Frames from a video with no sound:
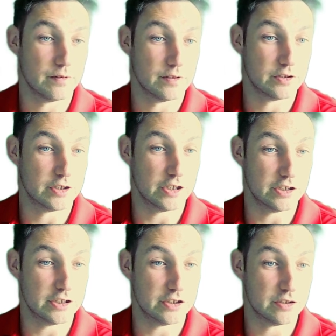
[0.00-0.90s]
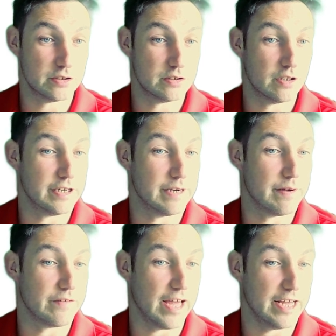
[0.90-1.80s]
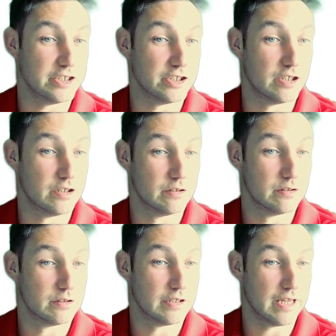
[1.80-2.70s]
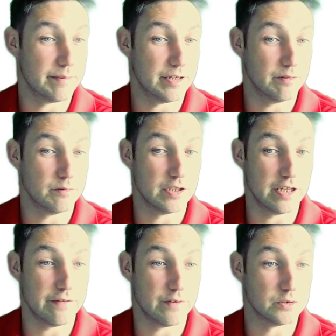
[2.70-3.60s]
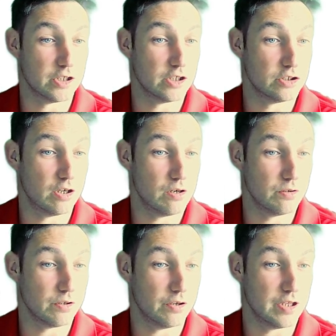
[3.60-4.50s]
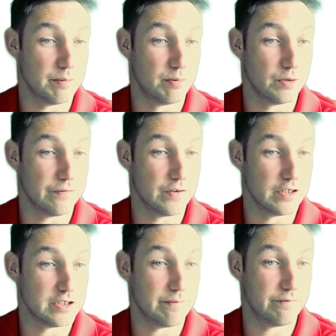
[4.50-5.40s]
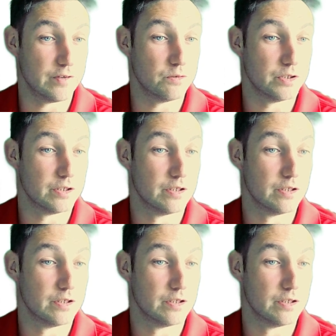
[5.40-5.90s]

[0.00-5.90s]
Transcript: searches, I now have a HR cabinet with a default search dialog and the employee first name field.